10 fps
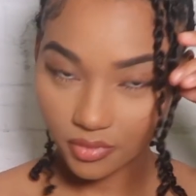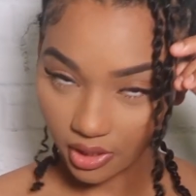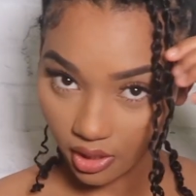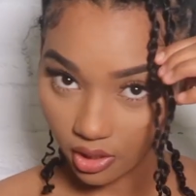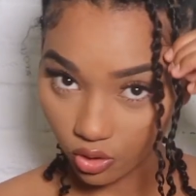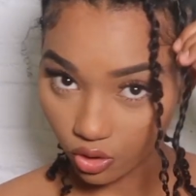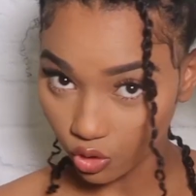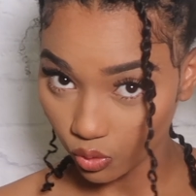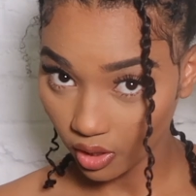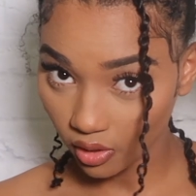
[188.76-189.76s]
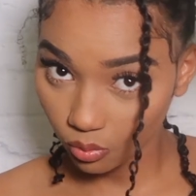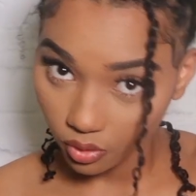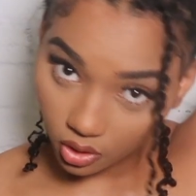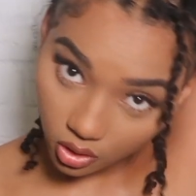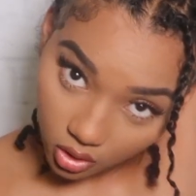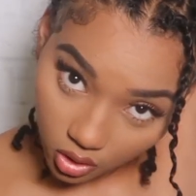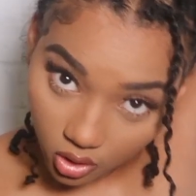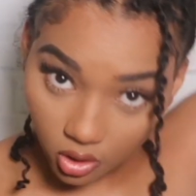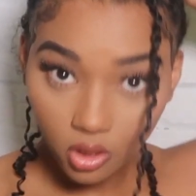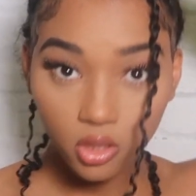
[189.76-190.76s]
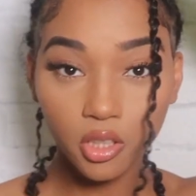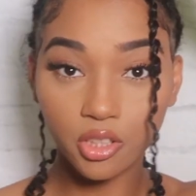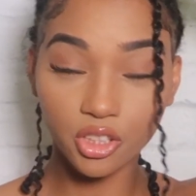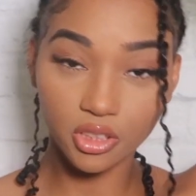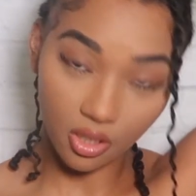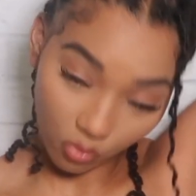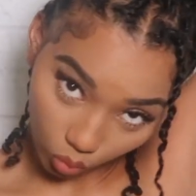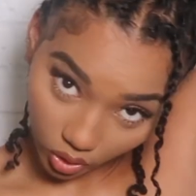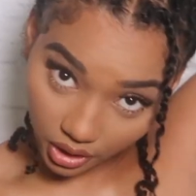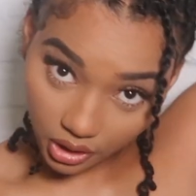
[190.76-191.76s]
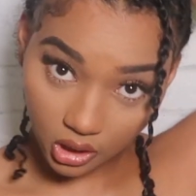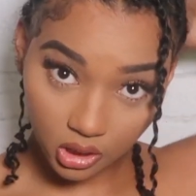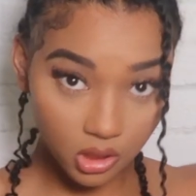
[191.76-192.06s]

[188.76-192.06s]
then you can do another one and just have one.